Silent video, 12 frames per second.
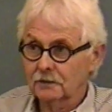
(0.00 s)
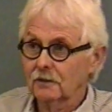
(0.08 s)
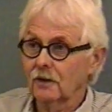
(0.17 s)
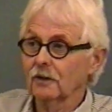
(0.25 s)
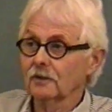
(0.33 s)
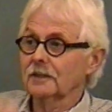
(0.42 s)

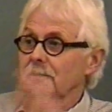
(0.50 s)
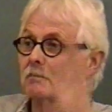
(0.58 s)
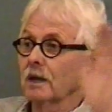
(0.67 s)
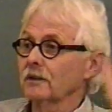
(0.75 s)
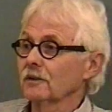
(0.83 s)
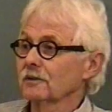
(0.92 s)
All these
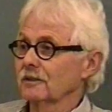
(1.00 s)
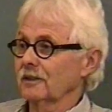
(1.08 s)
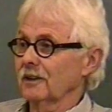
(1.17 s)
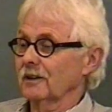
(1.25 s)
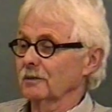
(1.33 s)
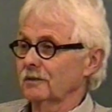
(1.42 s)
mothers are
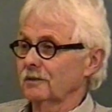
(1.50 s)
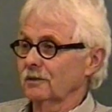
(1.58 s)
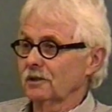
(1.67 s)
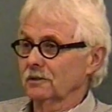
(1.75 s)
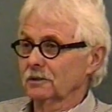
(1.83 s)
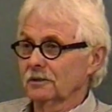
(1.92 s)
there with their
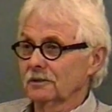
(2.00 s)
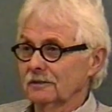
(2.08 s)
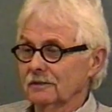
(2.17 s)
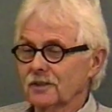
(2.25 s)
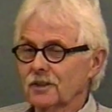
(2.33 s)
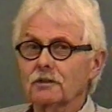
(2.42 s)
children,
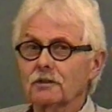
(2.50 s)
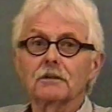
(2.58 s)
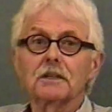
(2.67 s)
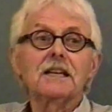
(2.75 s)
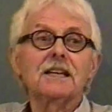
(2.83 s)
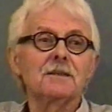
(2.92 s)

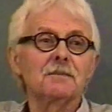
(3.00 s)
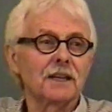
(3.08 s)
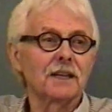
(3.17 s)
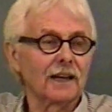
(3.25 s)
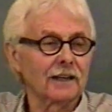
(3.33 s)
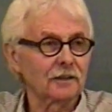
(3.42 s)
screaming
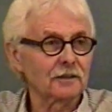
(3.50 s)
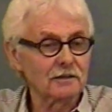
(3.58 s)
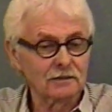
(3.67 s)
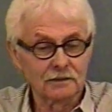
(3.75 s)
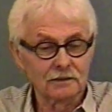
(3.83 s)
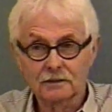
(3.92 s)
at us,
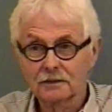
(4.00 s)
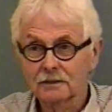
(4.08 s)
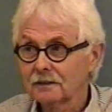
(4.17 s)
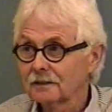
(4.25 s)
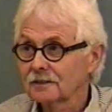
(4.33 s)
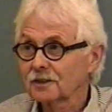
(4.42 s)

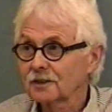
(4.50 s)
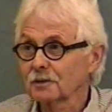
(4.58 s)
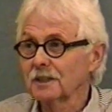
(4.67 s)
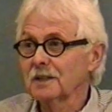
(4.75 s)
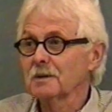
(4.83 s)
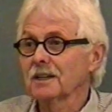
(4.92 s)

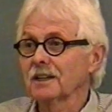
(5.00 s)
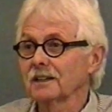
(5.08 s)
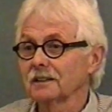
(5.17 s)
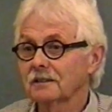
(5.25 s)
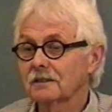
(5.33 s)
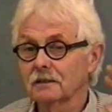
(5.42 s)
screaming at
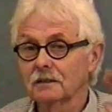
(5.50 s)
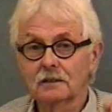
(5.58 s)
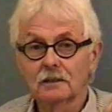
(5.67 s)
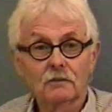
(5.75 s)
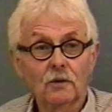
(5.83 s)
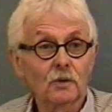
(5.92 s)
us.
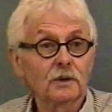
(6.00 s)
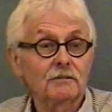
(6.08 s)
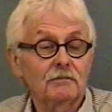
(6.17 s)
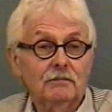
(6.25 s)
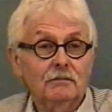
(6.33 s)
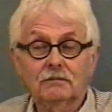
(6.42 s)
Well,
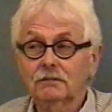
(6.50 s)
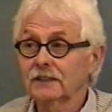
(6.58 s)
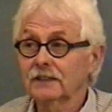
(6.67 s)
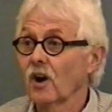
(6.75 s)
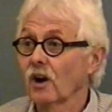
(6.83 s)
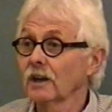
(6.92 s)
we had
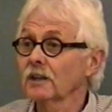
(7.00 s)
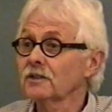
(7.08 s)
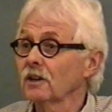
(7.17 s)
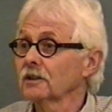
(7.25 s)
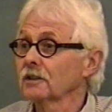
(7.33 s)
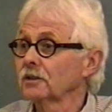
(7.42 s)
the harness
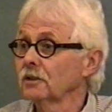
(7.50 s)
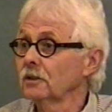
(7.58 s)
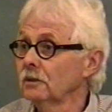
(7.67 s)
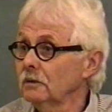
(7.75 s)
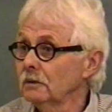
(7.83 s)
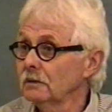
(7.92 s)
on her
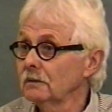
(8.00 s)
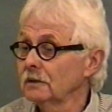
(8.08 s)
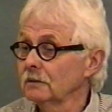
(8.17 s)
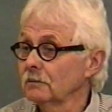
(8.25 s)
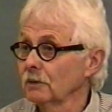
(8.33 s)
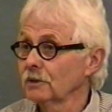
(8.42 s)
too.
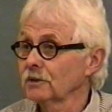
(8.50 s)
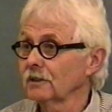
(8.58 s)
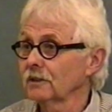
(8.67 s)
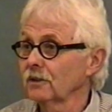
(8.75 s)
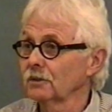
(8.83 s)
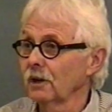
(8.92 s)
What was going
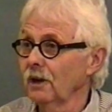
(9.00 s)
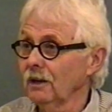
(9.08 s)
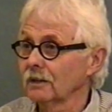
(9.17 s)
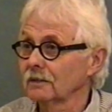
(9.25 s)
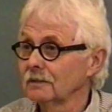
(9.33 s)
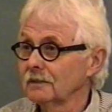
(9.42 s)
to go wrong?